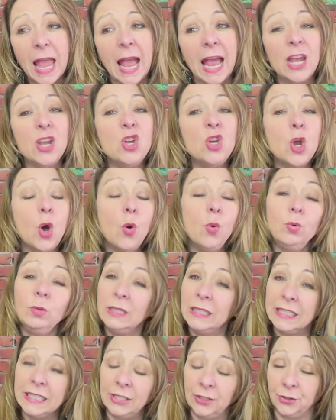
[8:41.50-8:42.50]
And
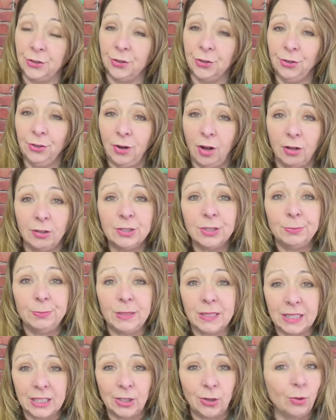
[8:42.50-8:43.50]

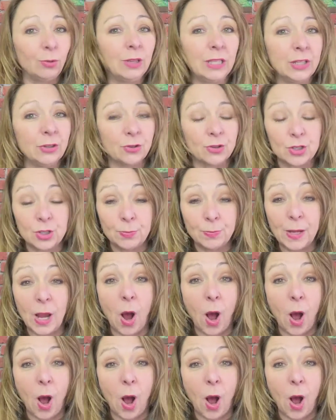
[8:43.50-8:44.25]
ultimately no leader should be